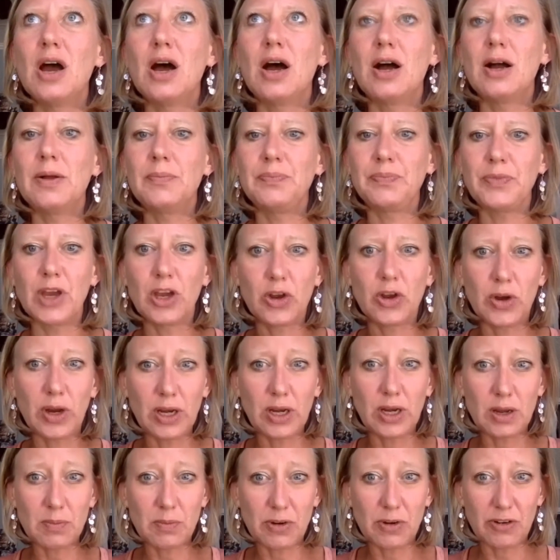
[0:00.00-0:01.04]
a
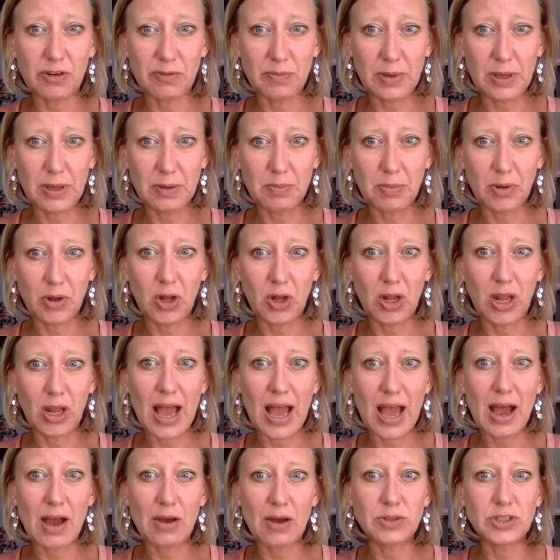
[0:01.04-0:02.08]
great number of people
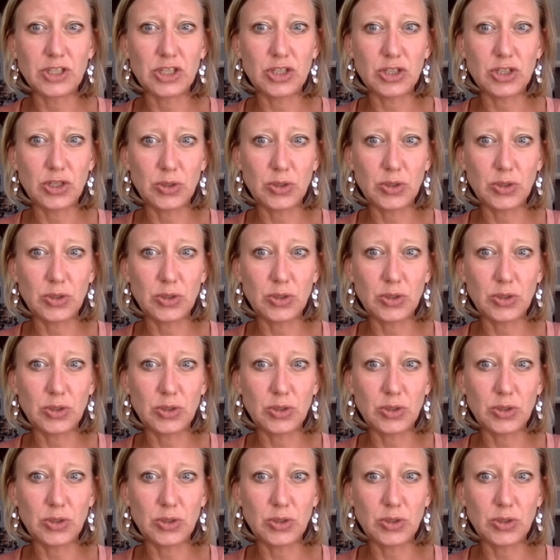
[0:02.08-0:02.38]
how to